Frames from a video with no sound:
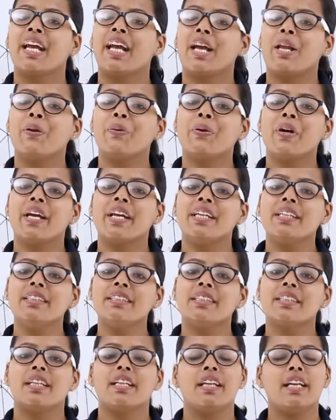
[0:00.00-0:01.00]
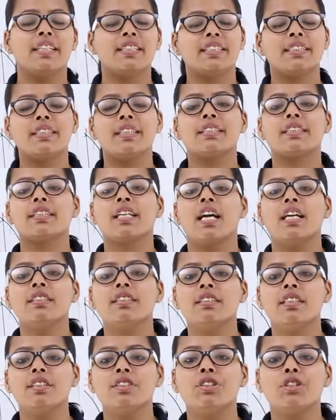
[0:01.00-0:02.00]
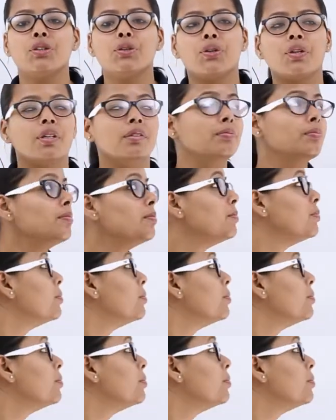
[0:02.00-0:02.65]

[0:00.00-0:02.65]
Hello guys, let's discuss this theorem.